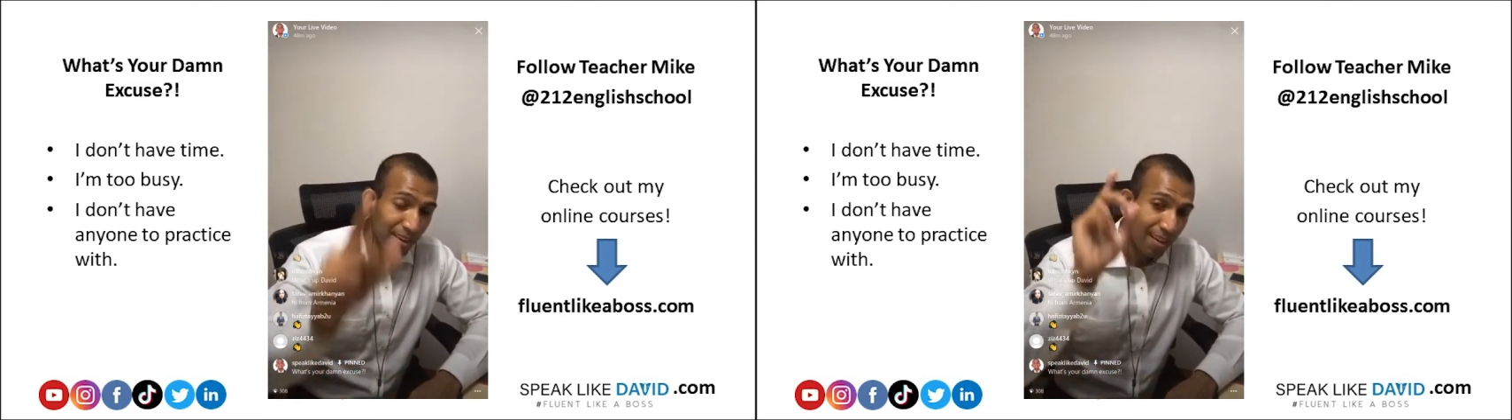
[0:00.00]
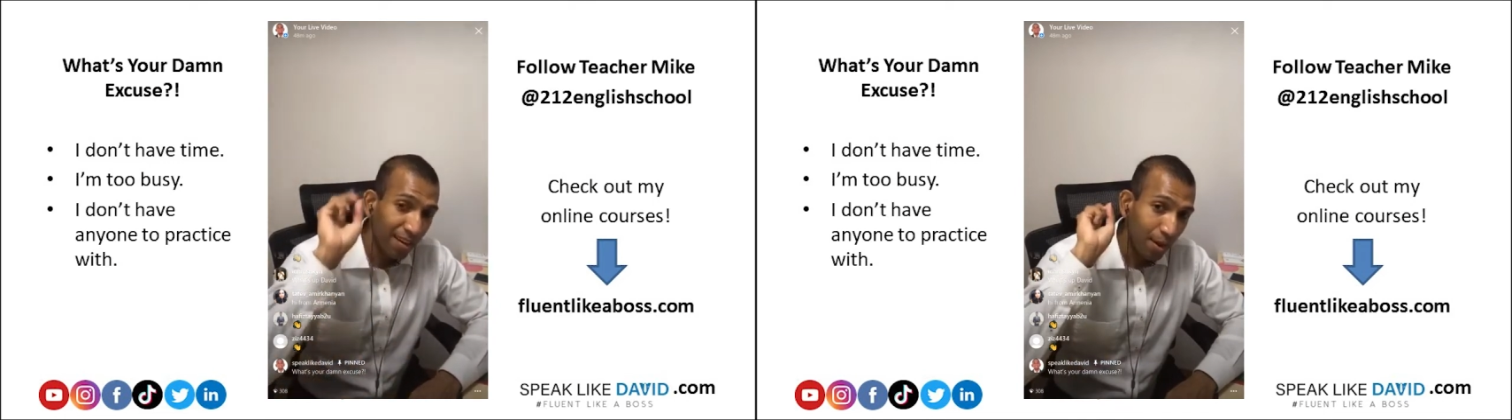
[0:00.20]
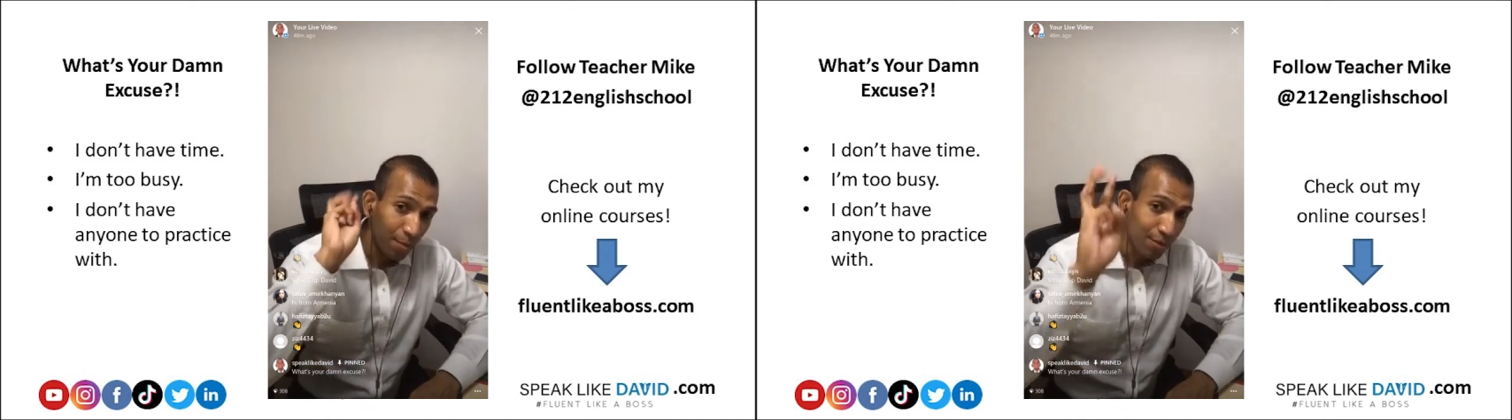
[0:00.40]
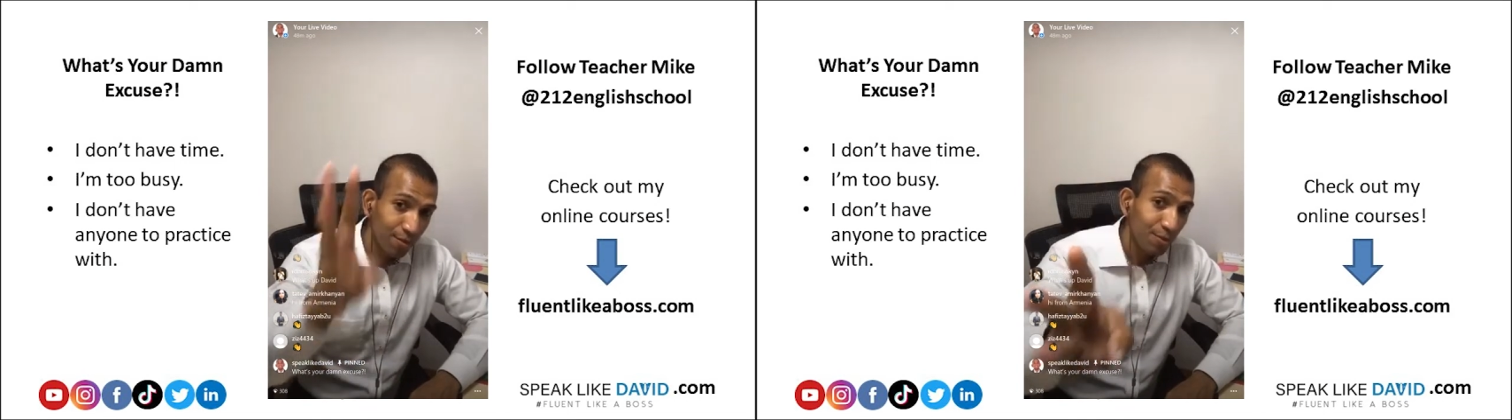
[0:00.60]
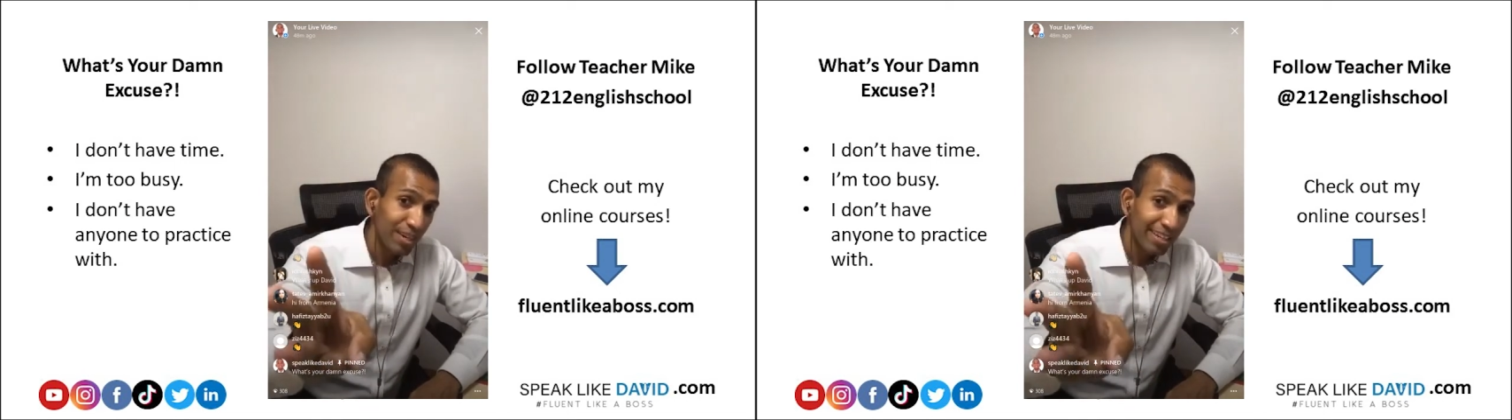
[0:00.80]
And number
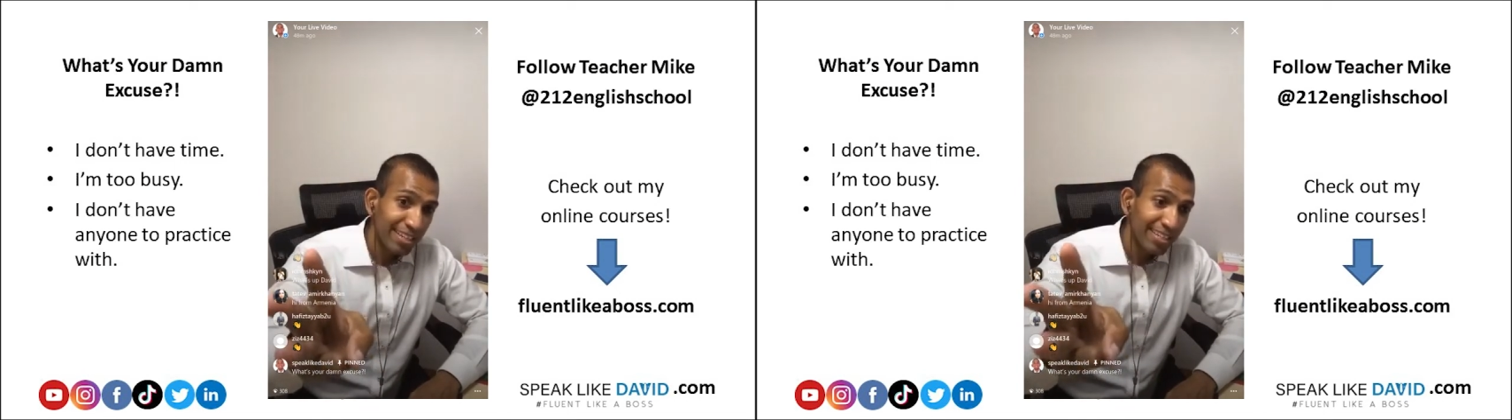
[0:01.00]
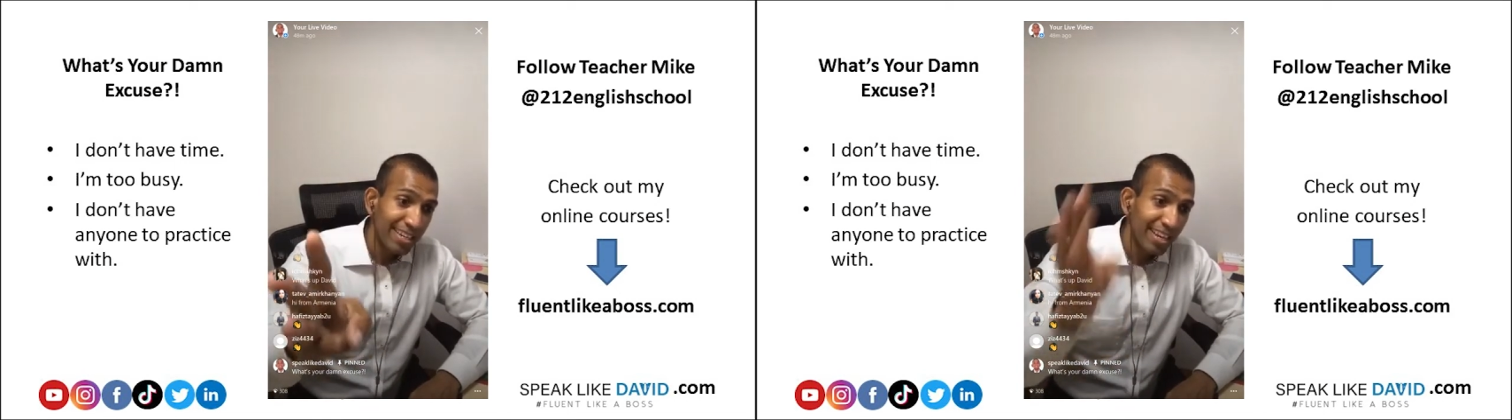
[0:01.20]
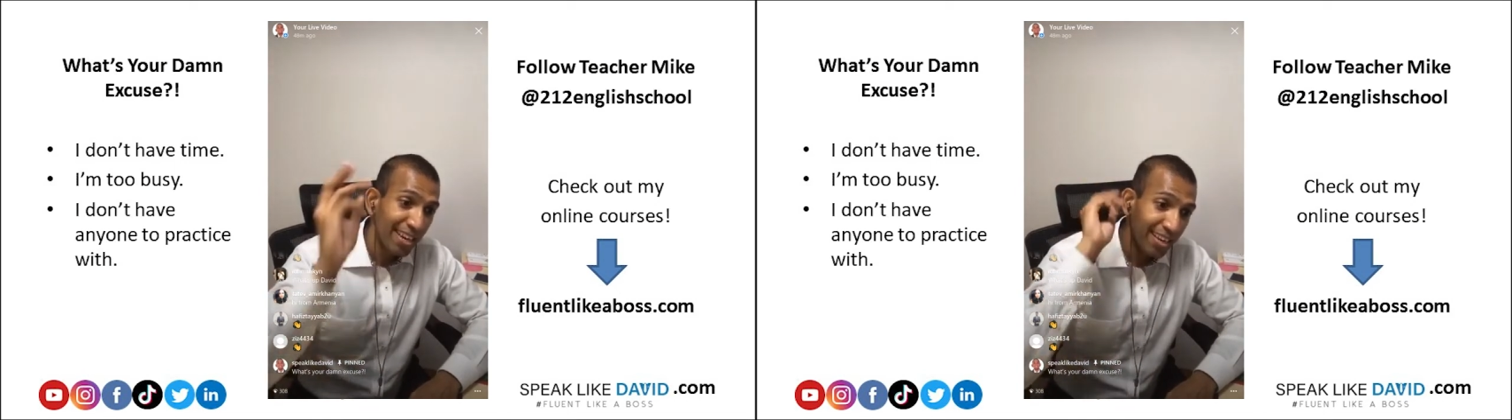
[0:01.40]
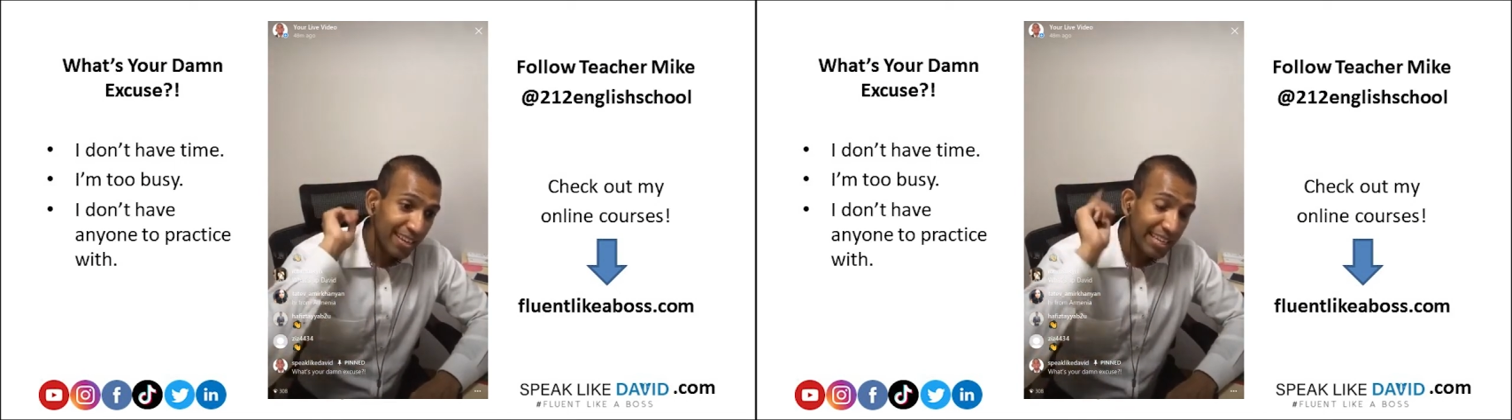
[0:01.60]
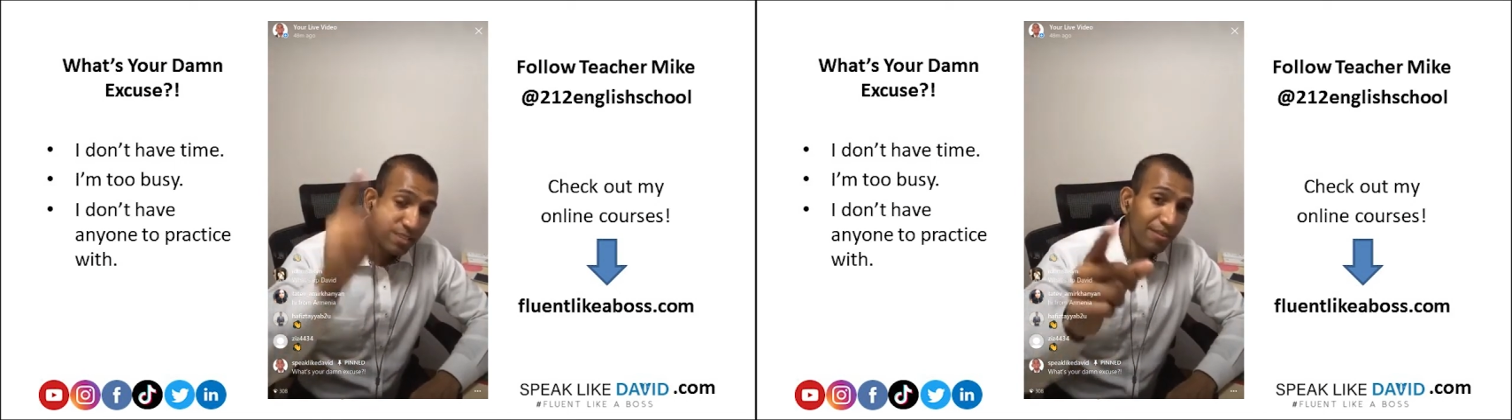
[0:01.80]
three,
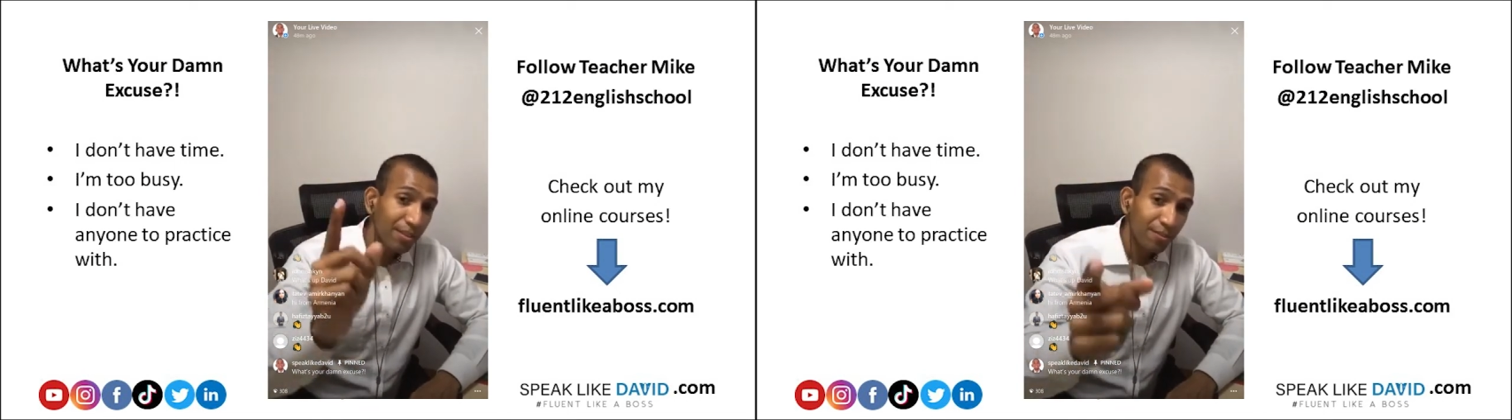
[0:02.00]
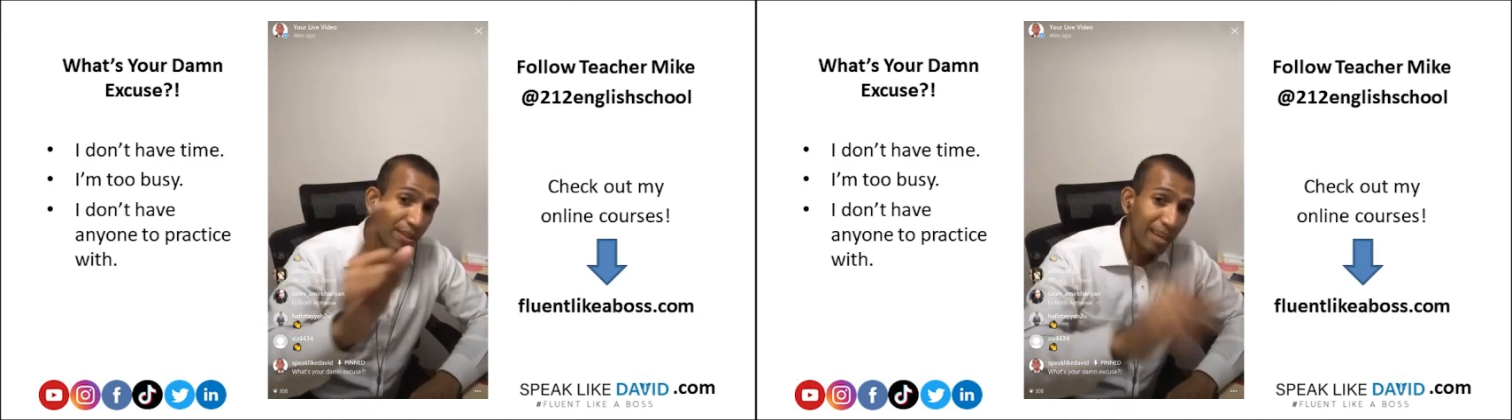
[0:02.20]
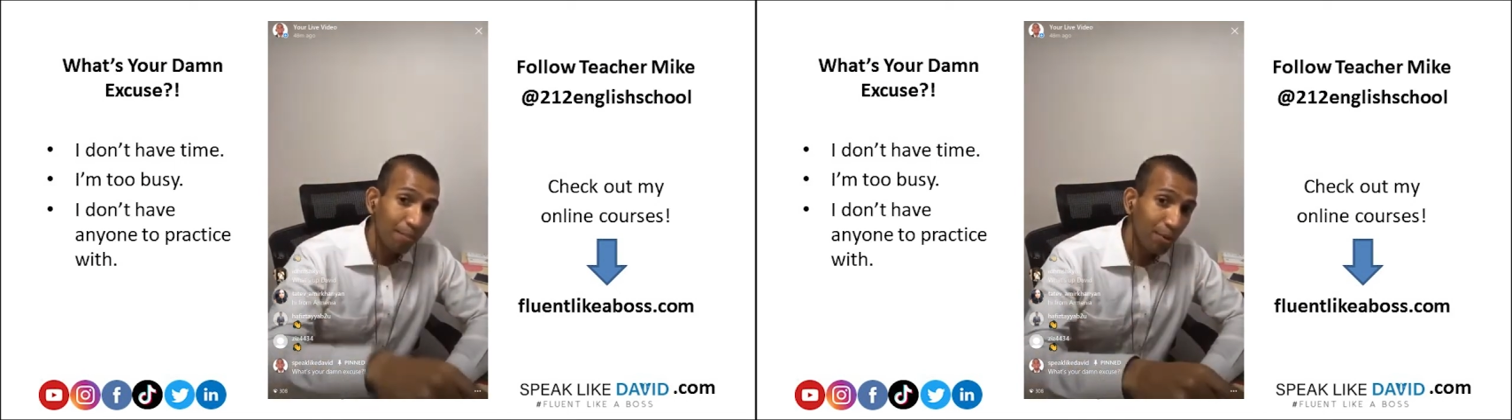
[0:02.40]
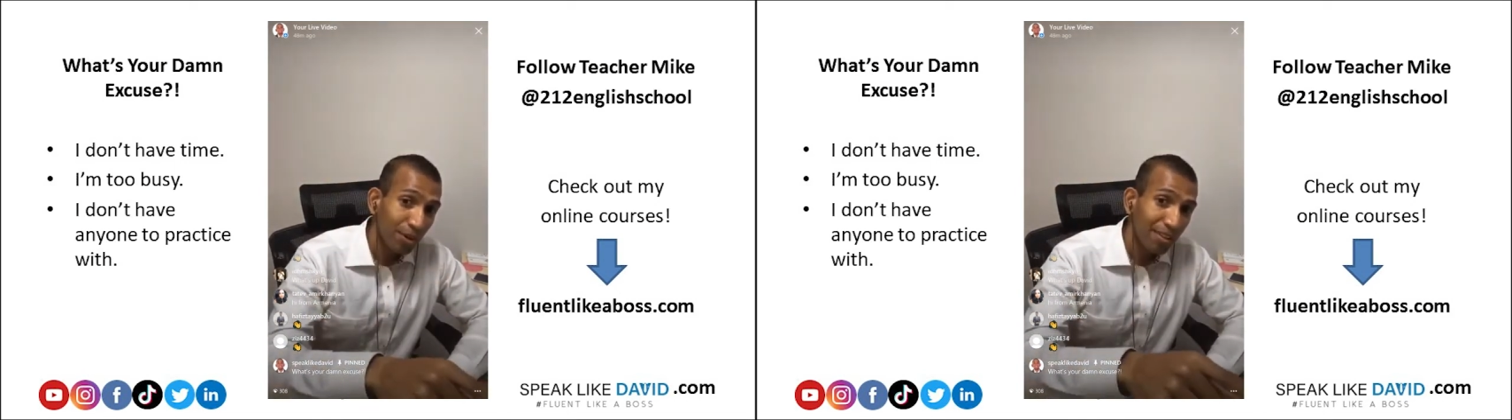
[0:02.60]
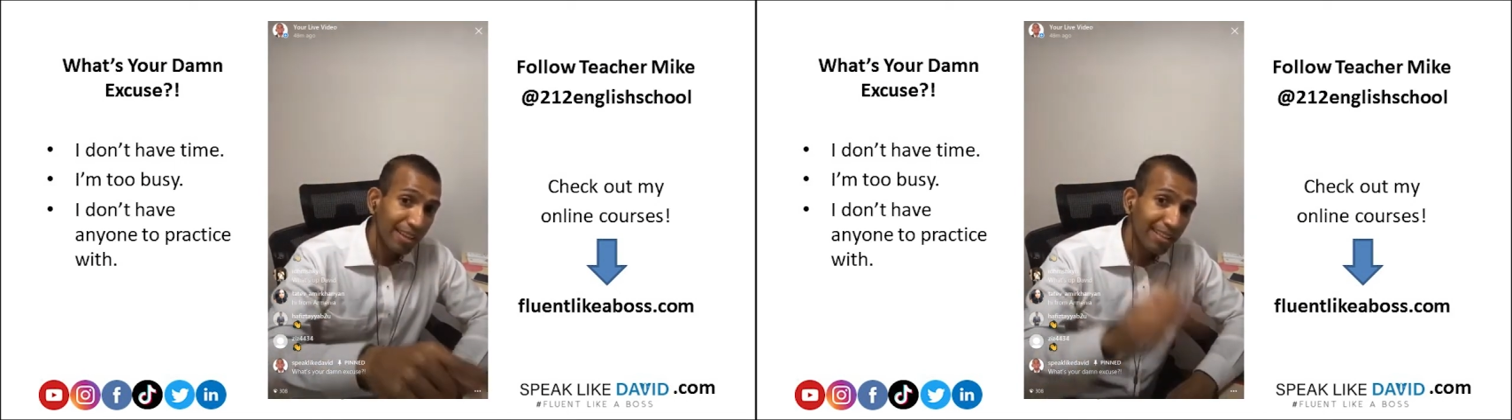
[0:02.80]
even if you get a book
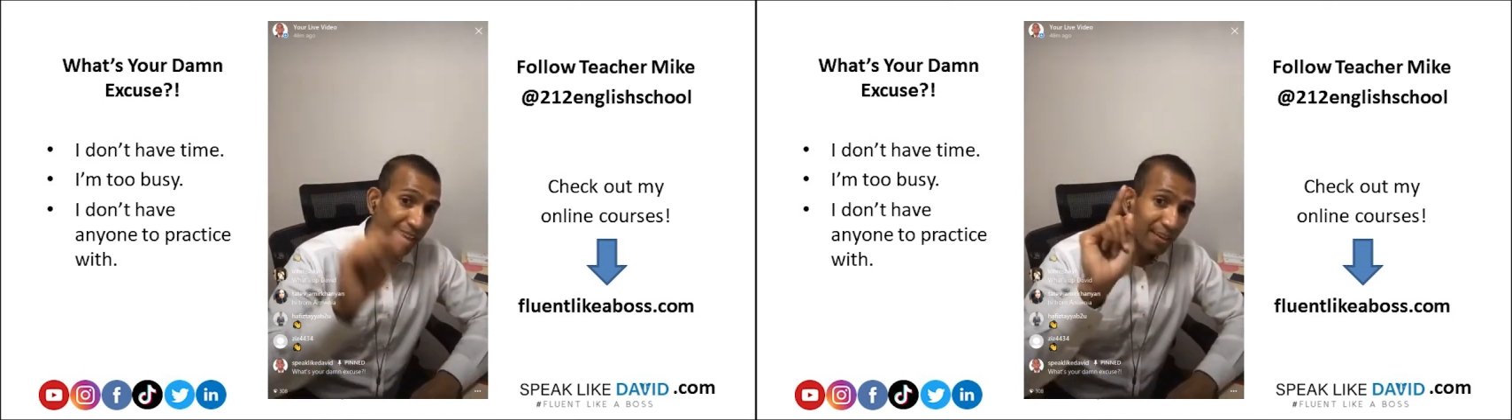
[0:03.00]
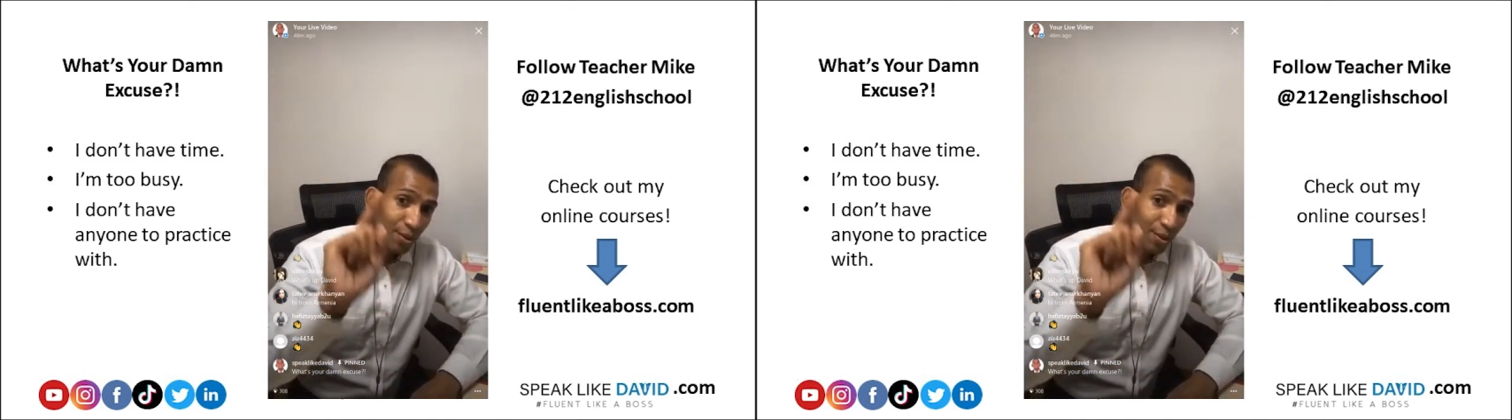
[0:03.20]
like that,